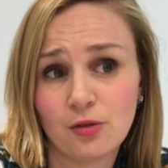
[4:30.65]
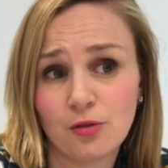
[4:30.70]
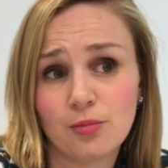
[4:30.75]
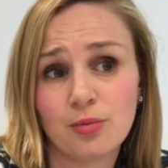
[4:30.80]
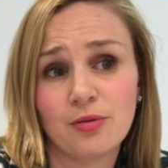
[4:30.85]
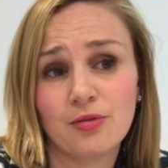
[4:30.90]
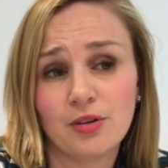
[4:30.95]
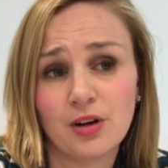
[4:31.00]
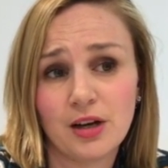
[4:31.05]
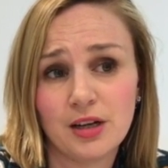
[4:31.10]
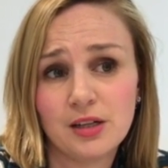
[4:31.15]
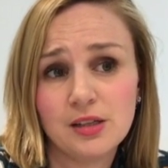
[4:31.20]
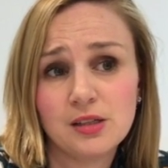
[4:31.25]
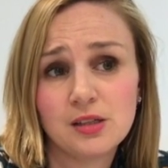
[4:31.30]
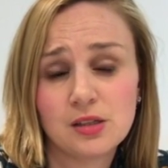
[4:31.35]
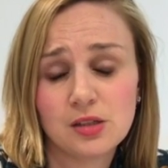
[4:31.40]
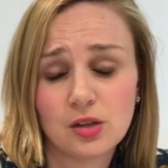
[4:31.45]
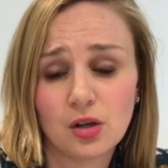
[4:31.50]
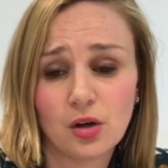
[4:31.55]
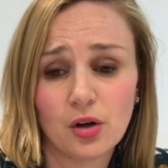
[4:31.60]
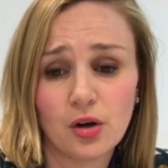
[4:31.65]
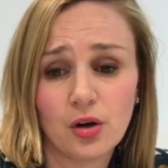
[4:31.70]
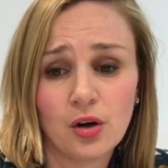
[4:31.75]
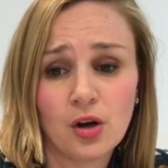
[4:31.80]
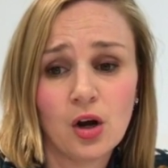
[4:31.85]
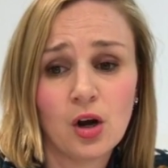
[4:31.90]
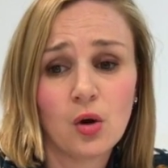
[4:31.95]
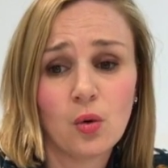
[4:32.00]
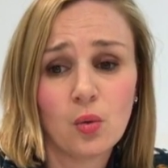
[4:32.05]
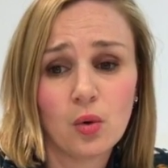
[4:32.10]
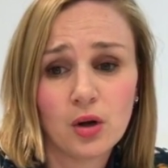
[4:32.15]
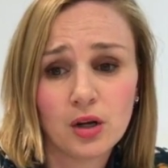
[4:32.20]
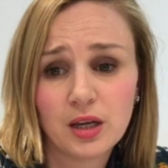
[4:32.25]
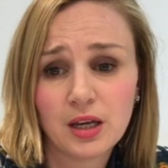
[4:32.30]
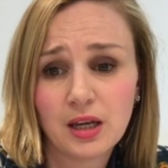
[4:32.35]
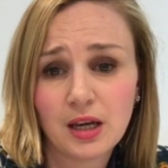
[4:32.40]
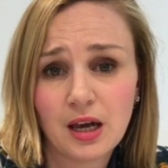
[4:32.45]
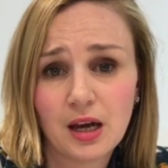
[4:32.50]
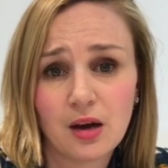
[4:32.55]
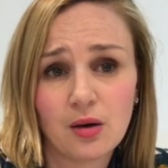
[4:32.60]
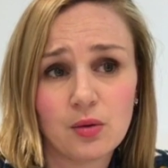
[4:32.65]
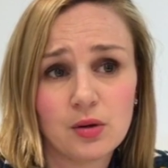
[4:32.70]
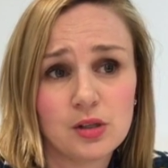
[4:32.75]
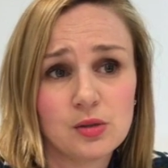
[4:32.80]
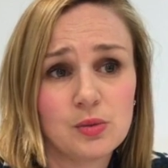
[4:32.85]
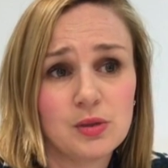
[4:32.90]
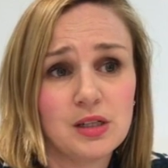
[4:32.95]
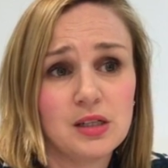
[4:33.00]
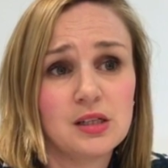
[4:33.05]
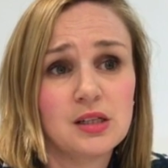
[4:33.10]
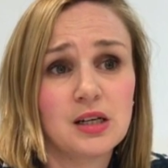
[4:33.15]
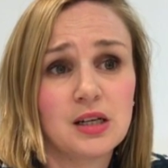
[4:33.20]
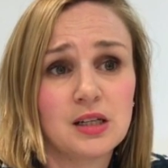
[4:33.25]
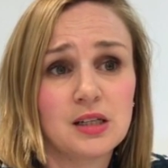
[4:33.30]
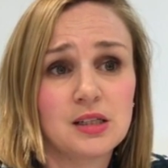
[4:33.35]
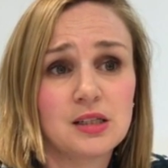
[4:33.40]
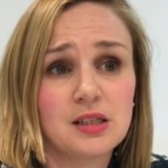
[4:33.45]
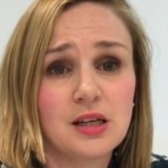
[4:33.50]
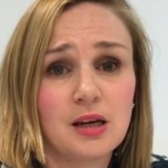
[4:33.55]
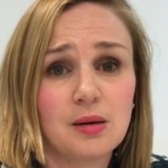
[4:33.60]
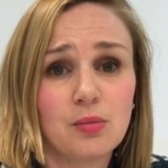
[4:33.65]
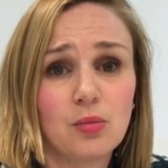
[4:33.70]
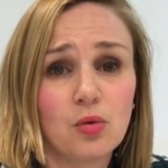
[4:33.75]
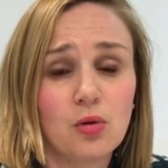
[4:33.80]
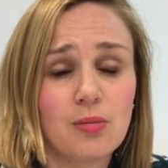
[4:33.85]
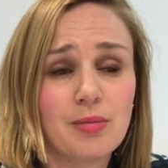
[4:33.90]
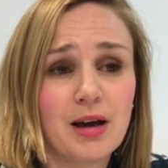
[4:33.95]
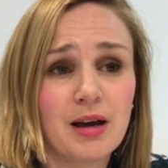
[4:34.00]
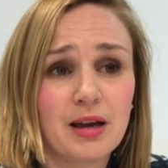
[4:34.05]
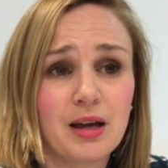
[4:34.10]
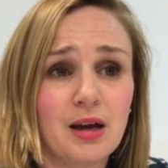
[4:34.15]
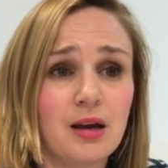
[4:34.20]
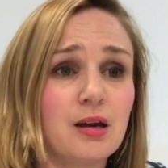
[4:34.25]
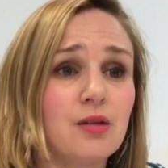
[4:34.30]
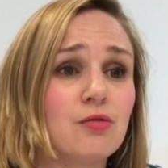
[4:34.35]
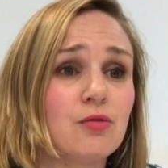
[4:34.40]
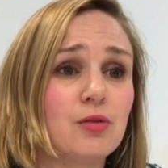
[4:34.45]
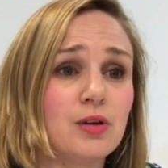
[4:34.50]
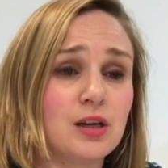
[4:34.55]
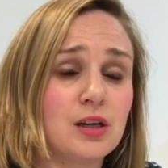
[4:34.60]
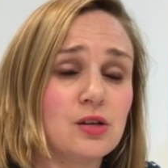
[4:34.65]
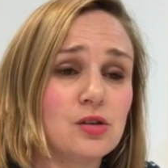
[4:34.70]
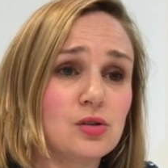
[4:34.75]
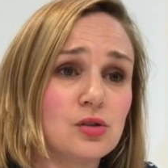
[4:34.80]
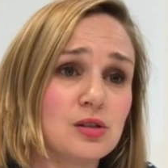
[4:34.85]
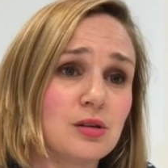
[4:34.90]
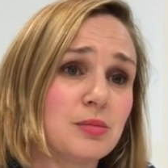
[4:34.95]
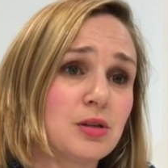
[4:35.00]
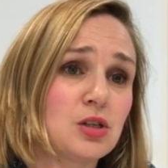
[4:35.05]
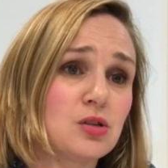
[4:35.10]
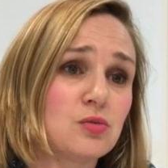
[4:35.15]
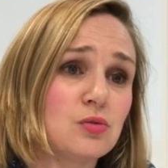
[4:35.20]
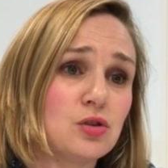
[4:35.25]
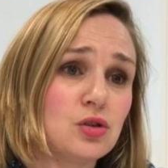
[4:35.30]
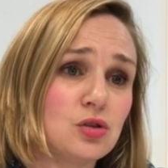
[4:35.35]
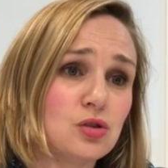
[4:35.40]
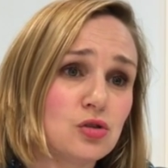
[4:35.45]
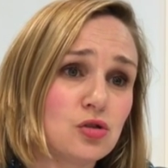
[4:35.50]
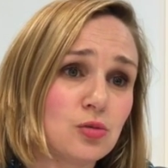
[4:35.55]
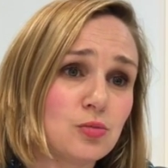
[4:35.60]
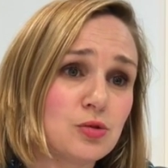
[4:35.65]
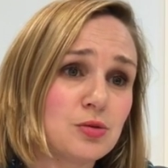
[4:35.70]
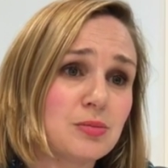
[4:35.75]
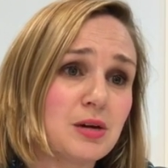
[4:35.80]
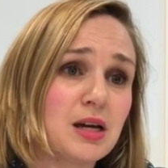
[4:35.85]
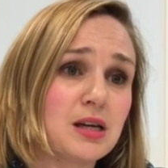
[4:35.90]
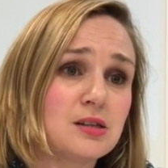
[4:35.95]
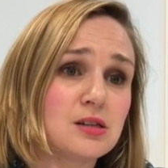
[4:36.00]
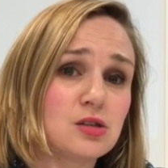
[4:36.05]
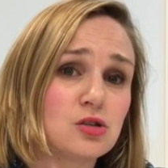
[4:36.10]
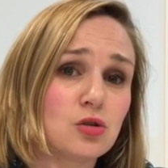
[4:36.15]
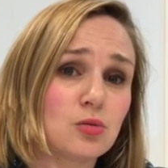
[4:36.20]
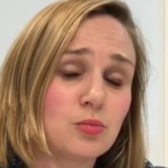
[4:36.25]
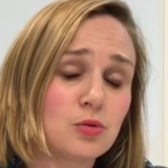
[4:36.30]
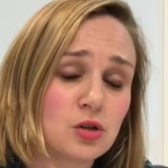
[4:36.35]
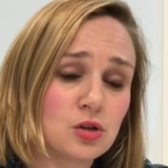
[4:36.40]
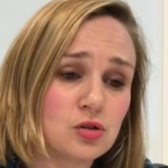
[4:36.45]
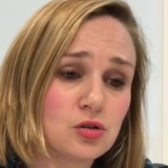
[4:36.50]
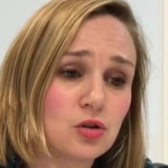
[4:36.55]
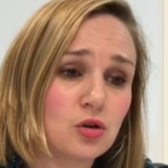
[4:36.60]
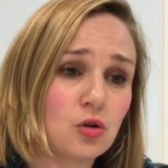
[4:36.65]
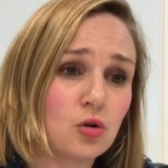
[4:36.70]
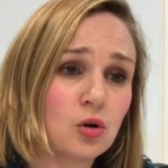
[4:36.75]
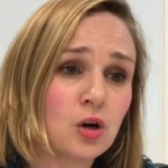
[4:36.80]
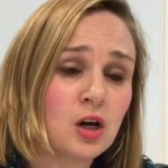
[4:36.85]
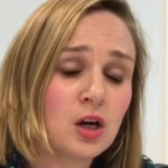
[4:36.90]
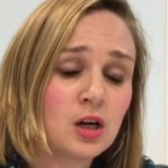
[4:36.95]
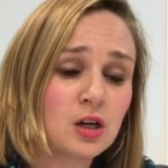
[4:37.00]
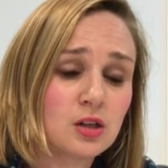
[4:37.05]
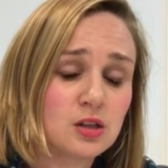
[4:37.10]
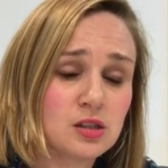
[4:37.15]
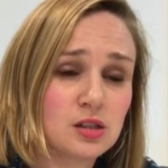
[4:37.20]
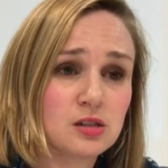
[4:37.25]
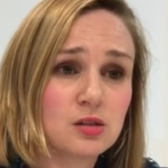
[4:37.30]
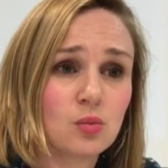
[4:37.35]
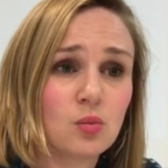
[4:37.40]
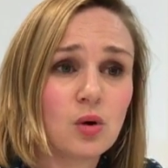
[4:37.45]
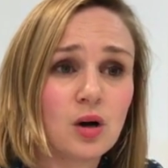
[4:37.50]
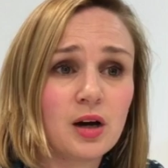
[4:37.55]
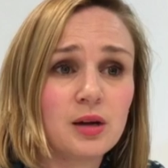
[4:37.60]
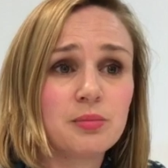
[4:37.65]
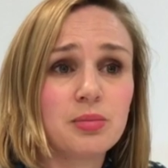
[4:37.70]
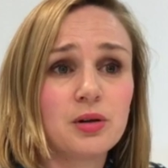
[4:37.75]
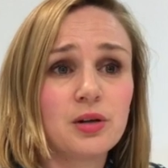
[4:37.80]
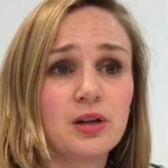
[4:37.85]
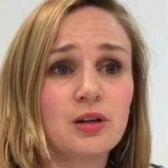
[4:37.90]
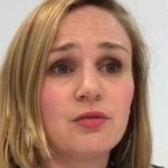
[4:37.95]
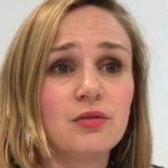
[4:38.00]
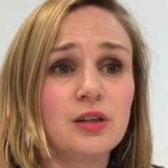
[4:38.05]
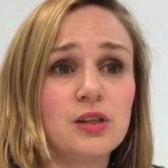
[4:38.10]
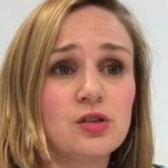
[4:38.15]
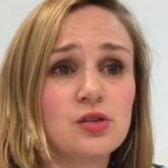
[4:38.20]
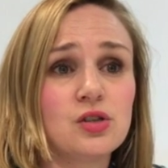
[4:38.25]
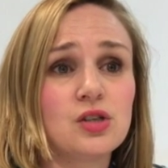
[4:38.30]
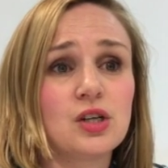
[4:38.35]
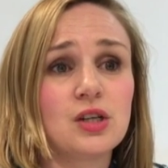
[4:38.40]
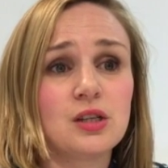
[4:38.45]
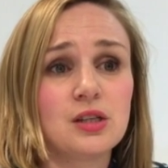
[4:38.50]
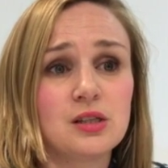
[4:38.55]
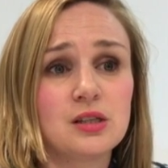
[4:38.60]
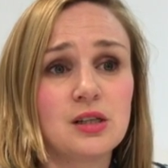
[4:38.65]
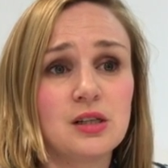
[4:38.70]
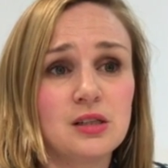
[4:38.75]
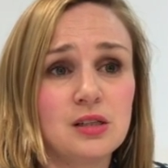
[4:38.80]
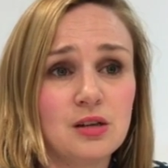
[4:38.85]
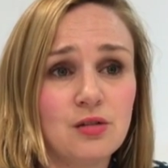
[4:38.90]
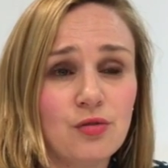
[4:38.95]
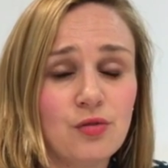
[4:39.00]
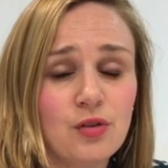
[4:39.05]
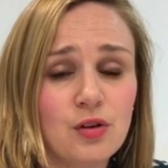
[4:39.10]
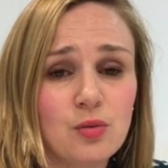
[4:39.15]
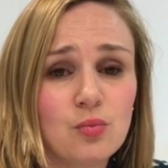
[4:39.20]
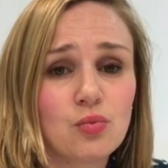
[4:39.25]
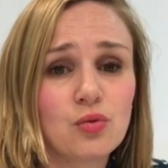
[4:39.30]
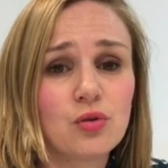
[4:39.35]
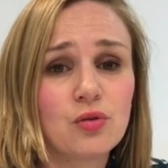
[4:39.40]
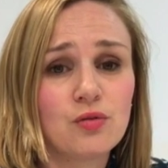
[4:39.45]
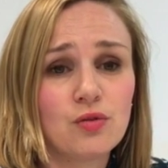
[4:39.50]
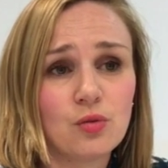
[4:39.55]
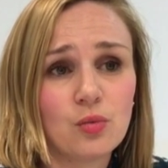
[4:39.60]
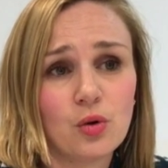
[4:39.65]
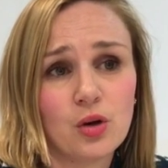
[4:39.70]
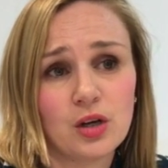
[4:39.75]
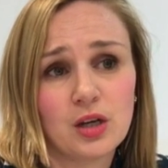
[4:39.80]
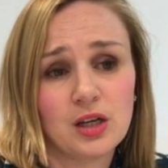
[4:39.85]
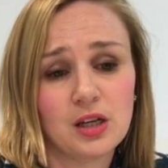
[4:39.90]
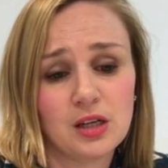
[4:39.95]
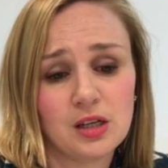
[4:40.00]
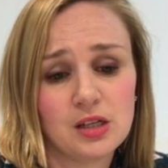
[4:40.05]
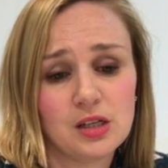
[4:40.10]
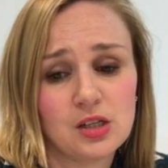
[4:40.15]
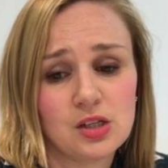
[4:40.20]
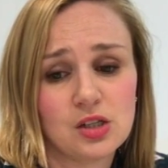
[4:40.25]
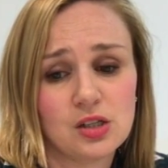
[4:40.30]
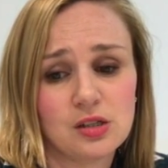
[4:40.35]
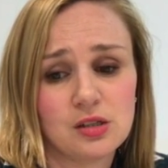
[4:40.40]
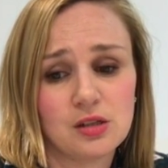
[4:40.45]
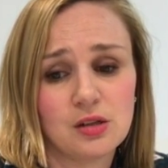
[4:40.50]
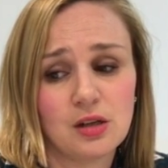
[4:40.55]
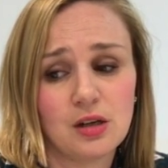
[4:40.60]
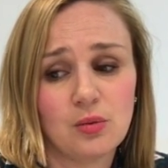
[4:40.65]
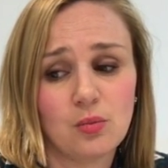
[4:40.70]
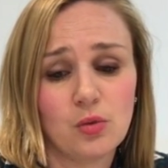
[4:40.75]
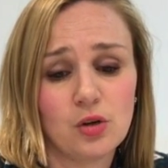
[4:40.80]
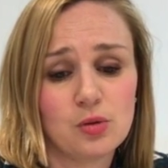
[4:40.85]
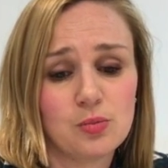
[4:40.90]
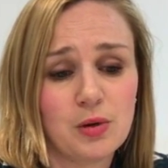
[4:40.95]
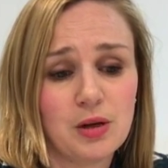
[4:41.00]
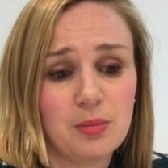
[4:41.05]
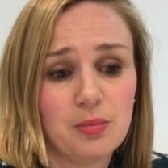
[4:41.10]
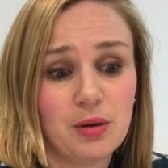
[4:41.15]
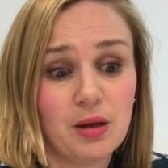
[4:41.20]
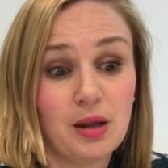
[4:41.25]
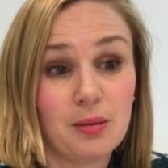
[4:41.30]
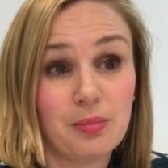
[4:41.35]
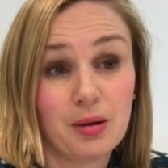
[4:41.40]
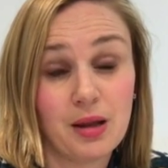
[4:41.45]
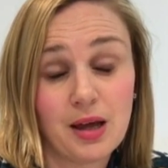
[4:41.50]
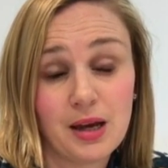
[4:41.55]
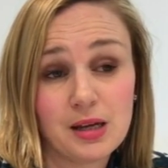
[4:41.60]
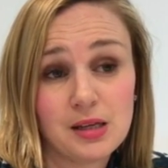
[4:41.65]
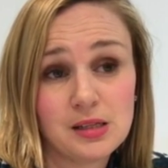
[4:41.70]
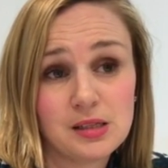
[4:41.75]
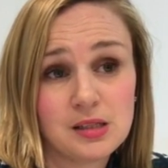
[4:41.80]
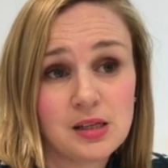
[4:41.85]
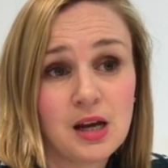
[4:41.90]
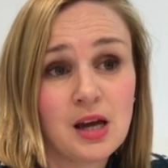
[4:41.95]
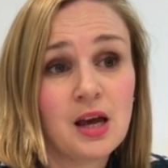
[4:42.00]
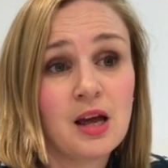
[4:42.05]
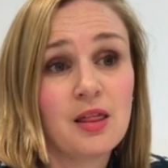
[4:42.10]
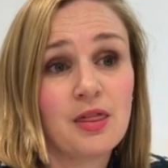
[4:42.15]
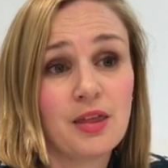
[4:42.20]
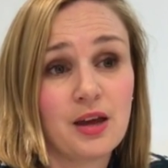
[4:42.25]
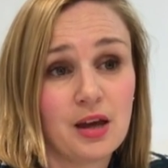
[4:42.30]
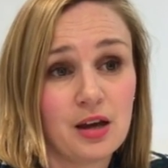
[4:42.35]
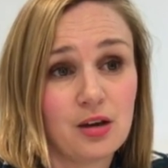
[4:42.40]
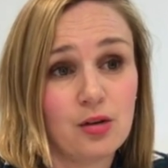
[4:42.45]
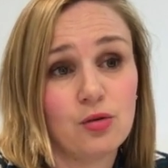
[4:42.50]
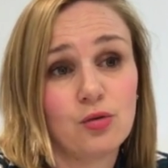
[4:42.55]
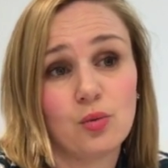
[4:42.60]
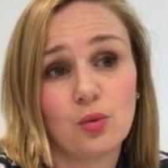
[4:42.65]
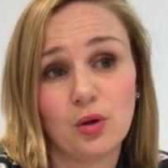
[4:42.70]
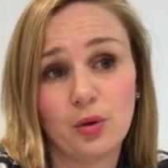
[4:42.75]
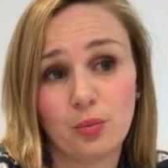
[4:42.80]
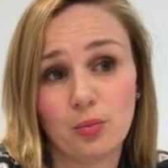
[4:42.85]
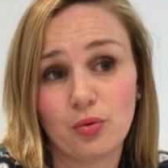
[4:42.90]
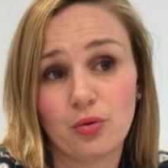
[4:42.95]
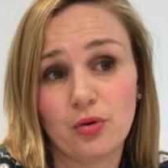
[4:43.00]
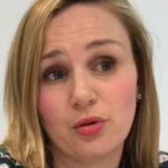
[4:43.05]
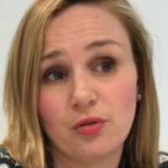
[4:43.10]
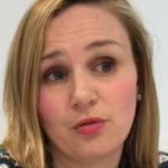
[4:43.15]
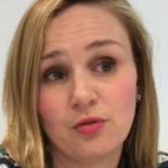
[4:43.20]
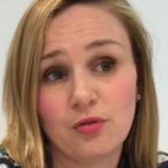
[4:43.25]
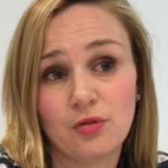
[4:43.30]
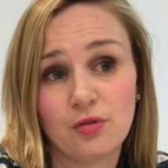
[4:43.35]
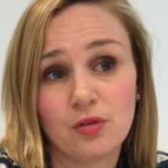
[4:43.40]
providers. So working hours, we need to understand more about if we can do something to reduce job demands and job control, because there's a wide body of literature that says if we improve the working conditions in which people are placed, their health will improve.